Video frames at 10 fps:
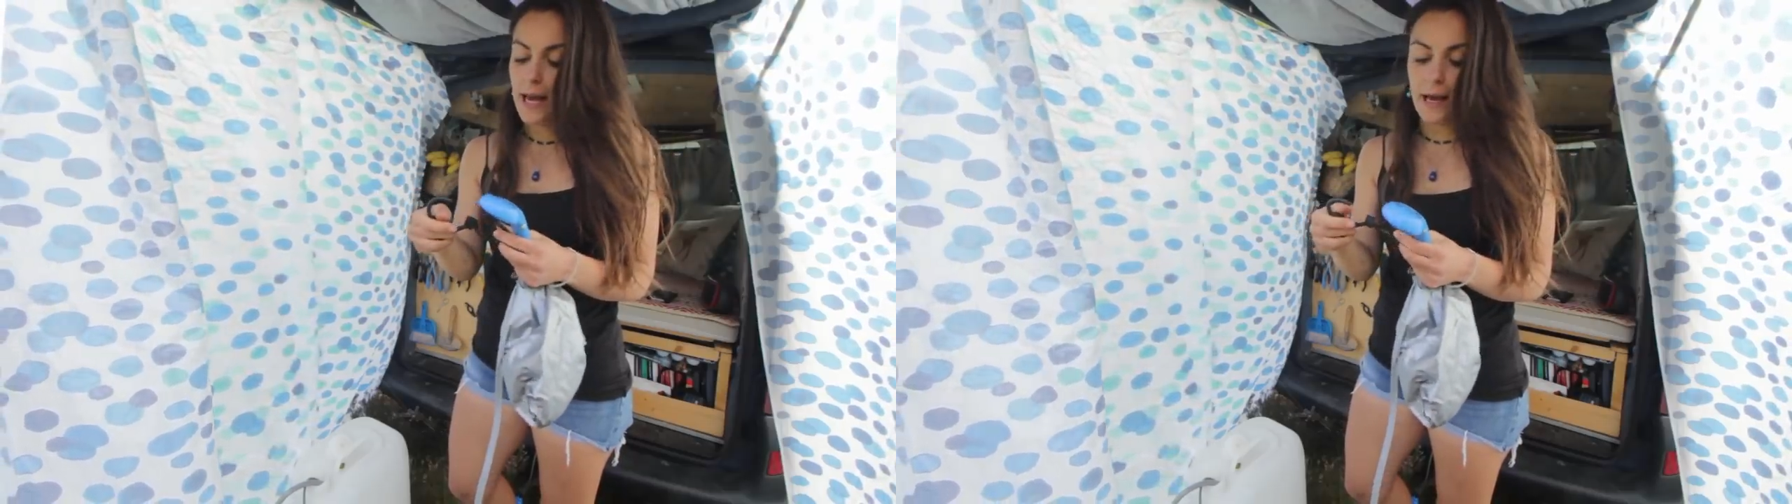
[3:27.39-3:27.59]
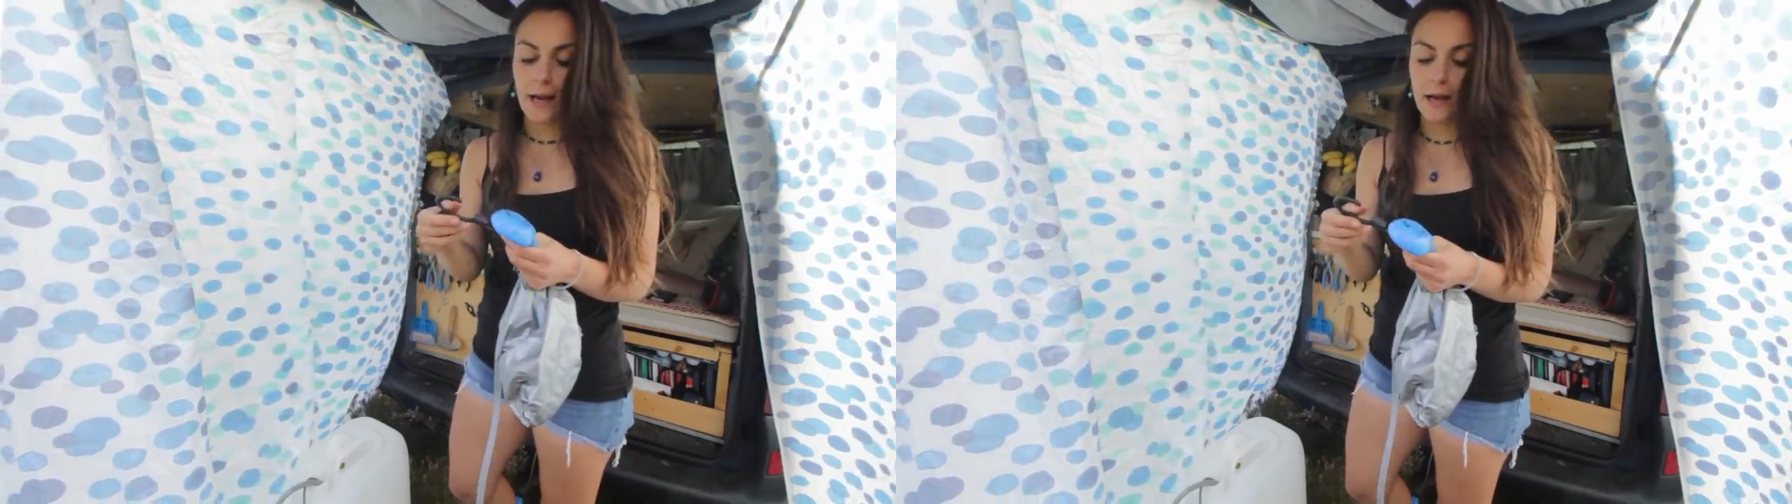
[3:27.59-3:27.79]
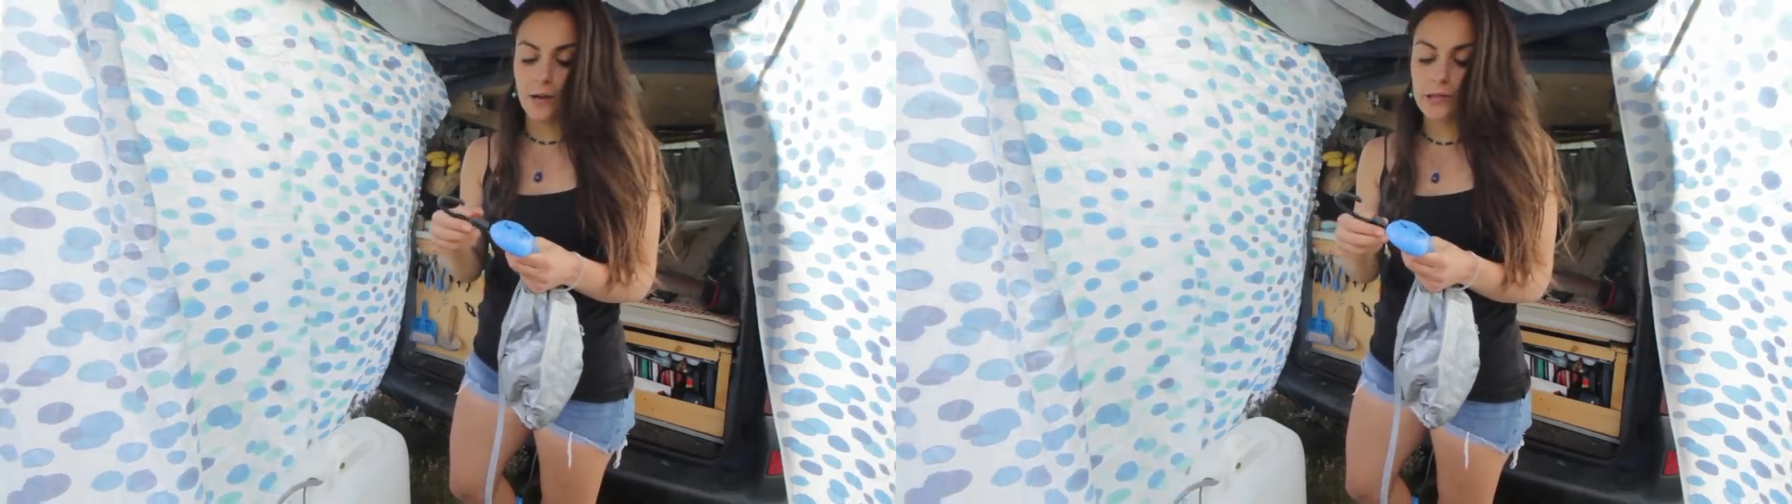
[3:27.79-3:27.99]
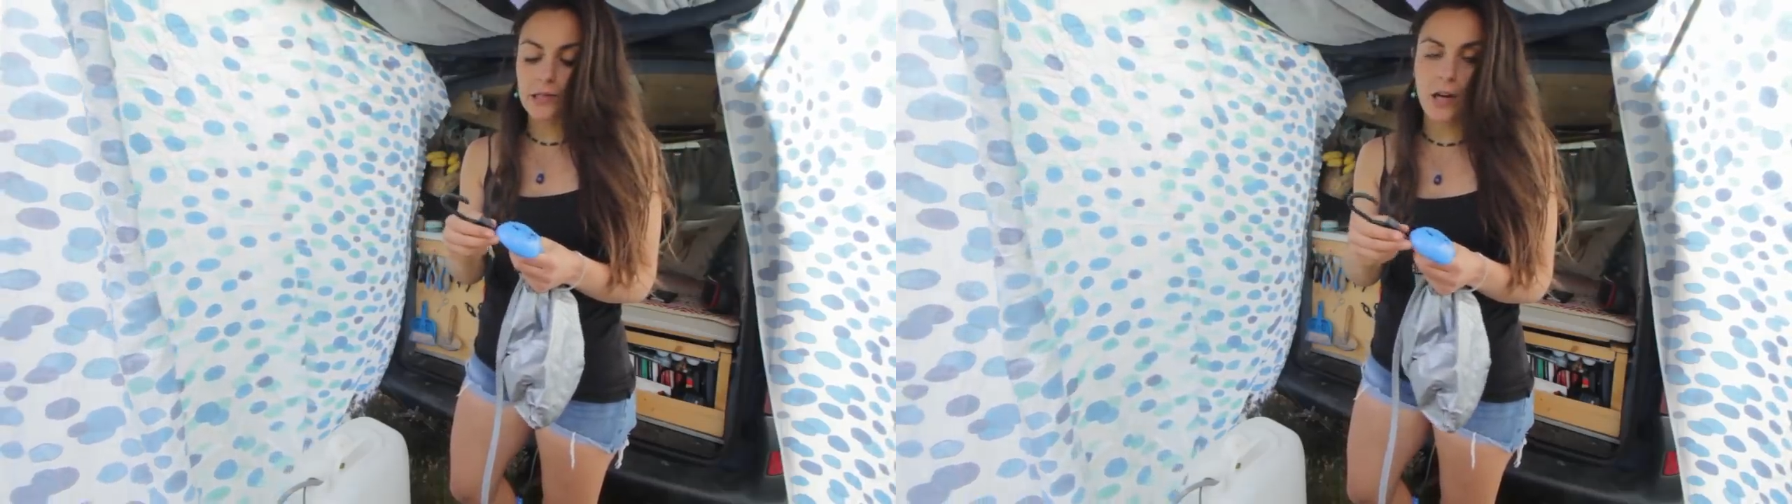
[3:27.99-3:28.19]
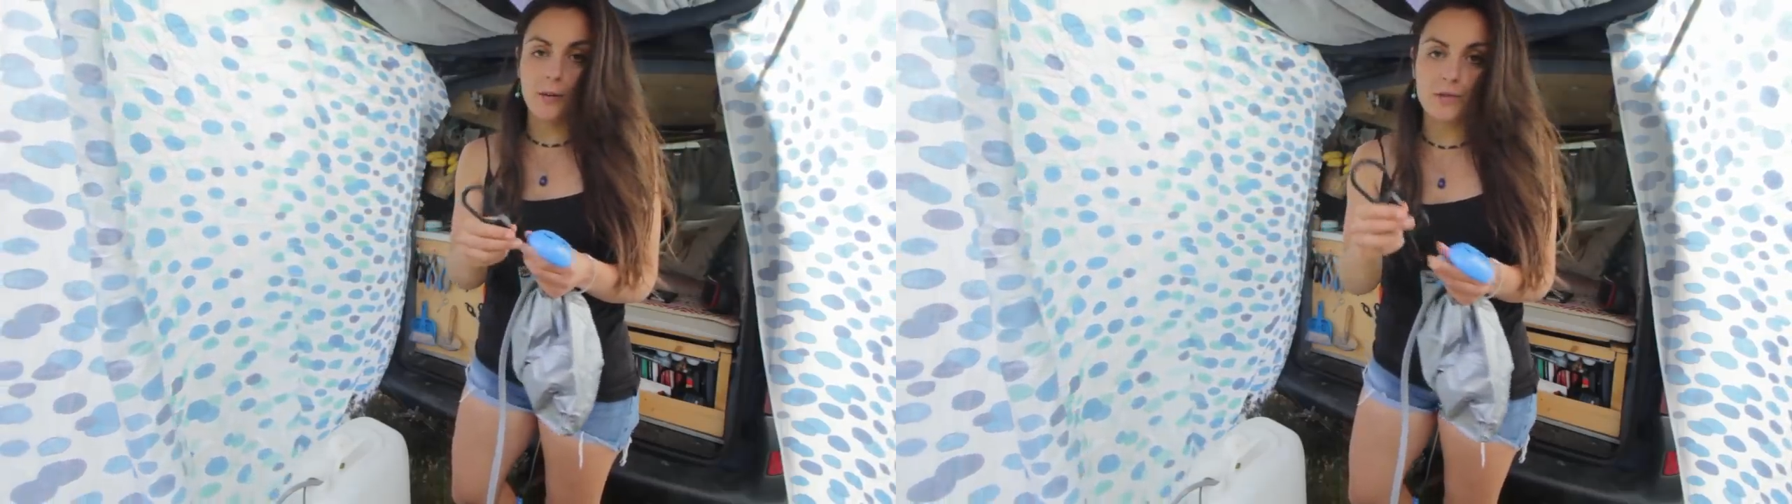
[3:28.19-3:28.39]
uh, also
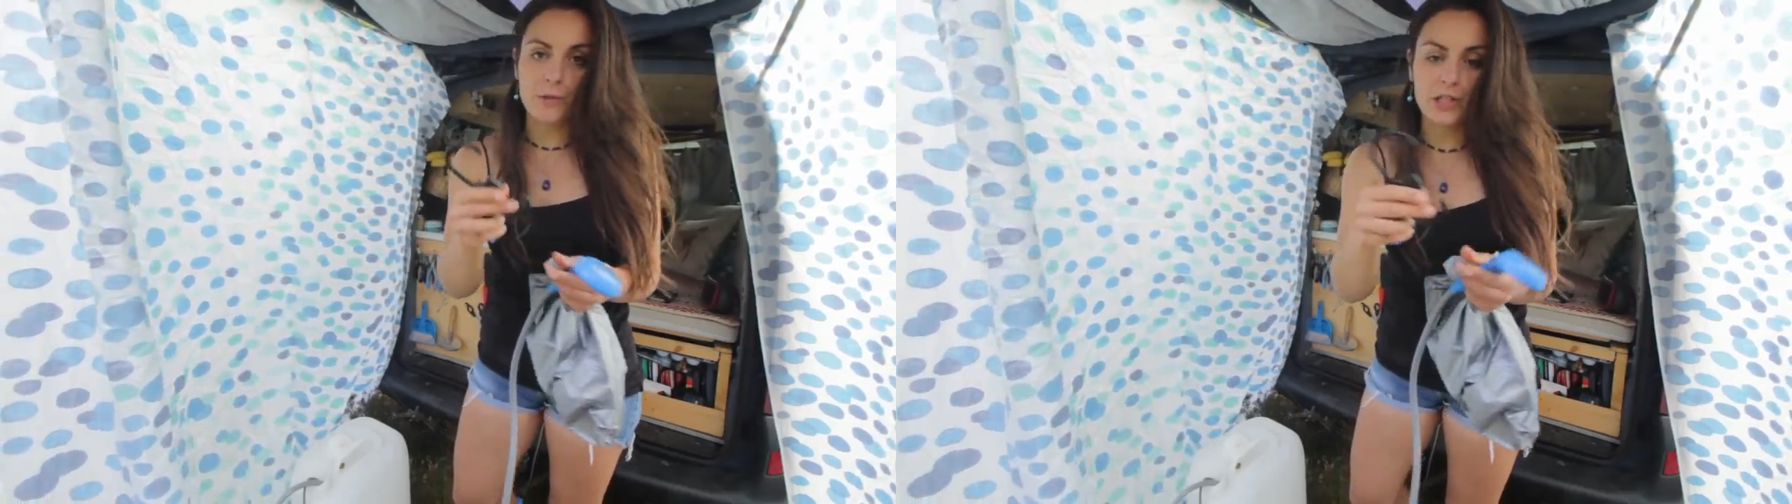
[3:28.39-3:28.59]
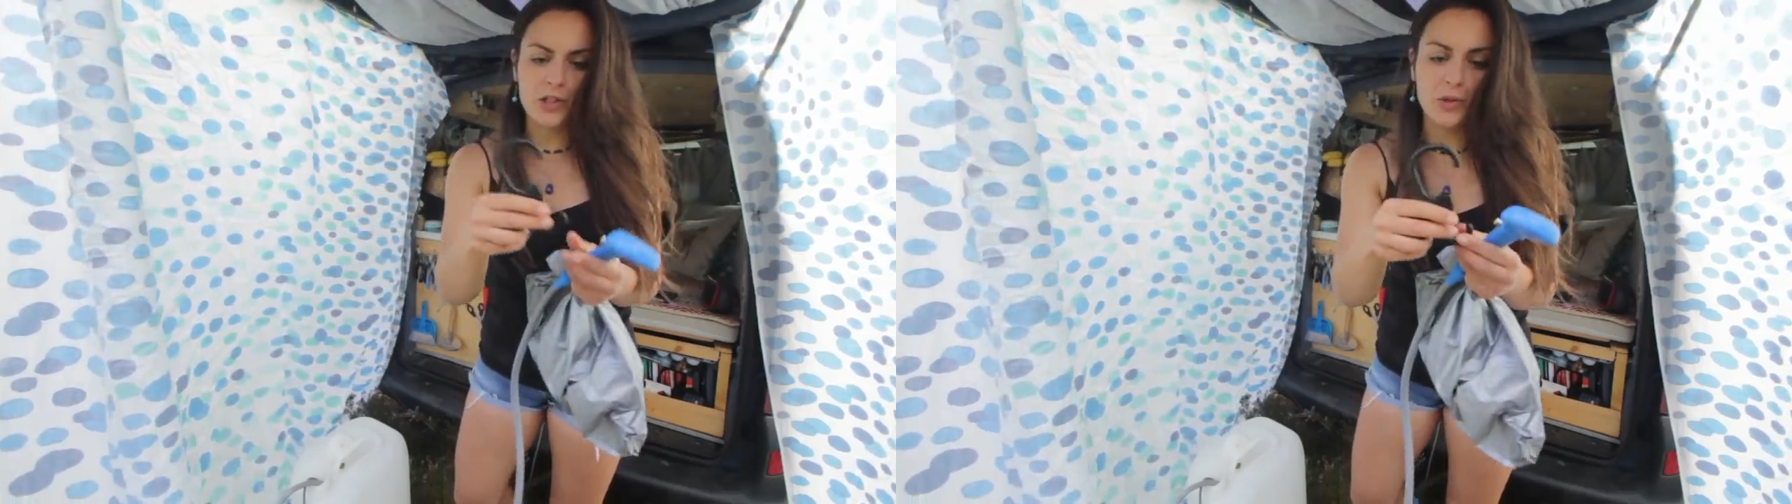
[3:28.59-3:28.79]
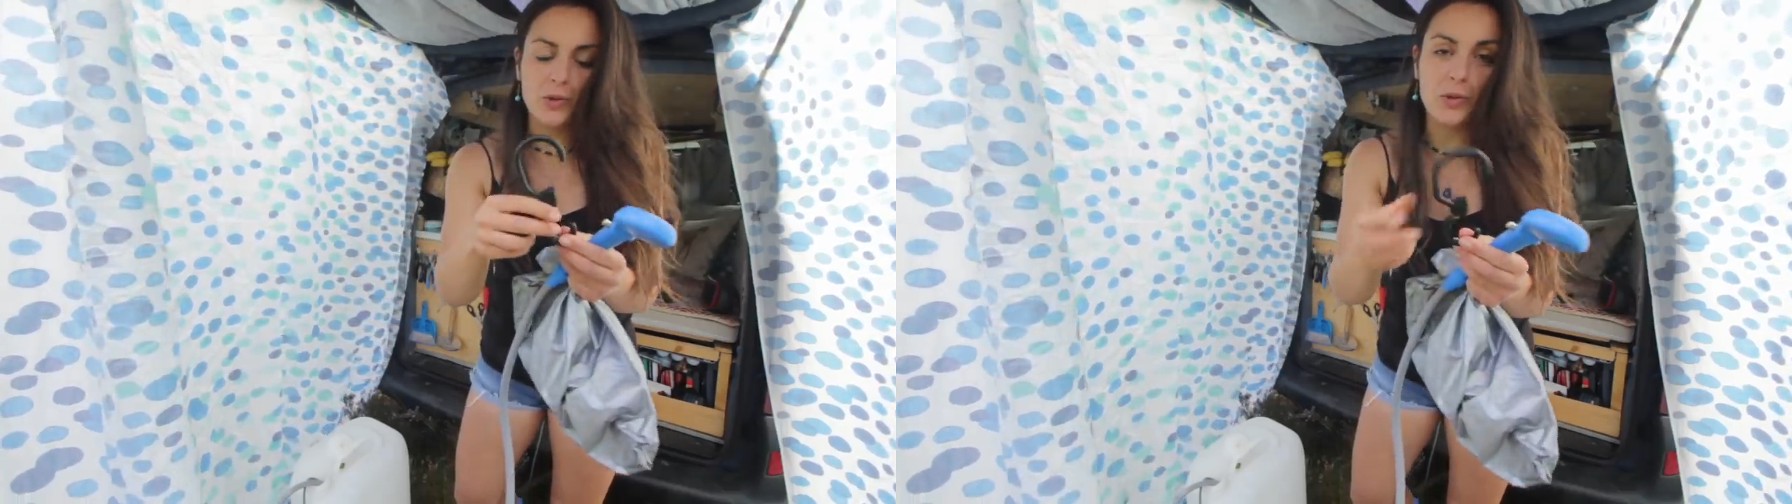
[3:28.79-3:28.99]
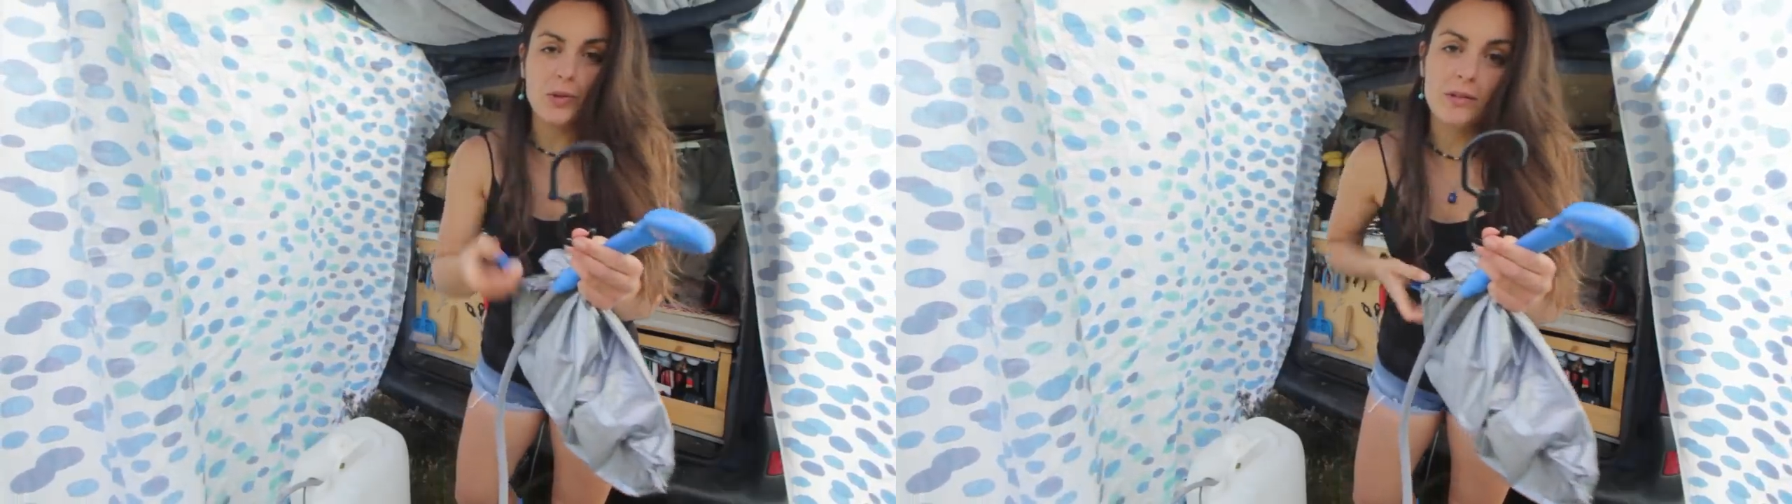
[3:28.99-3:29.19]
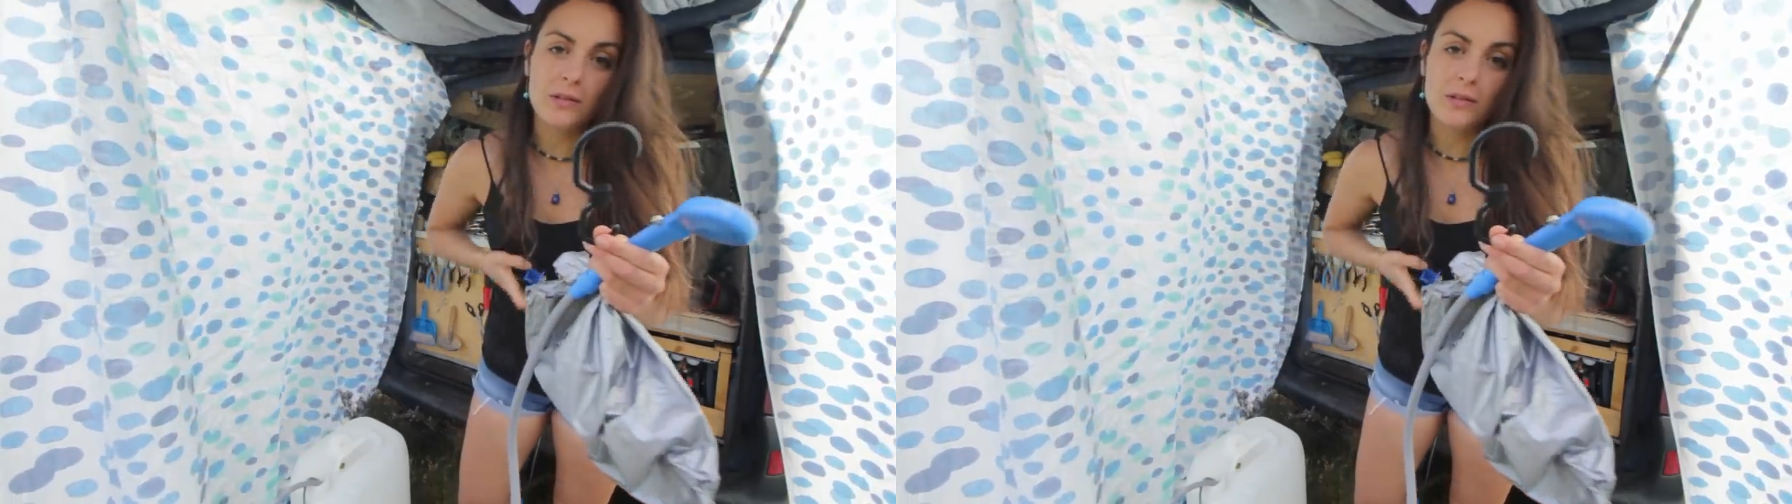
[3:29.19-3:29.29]
comes with two